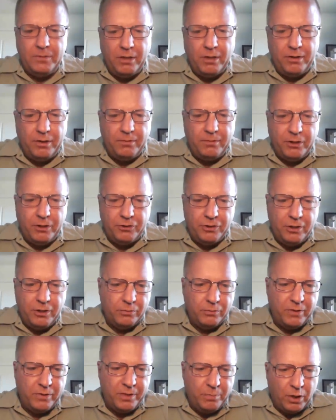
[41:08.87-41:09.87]
You know, there, there's
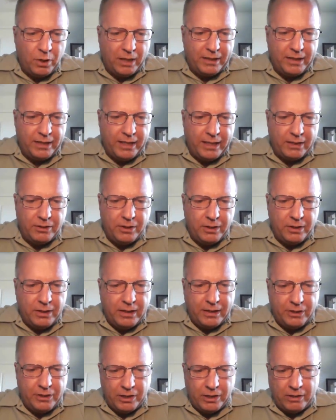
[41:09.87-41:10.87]
no
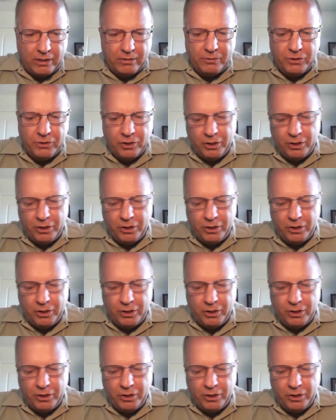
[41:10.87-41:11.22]
rebroadcast, et cetera.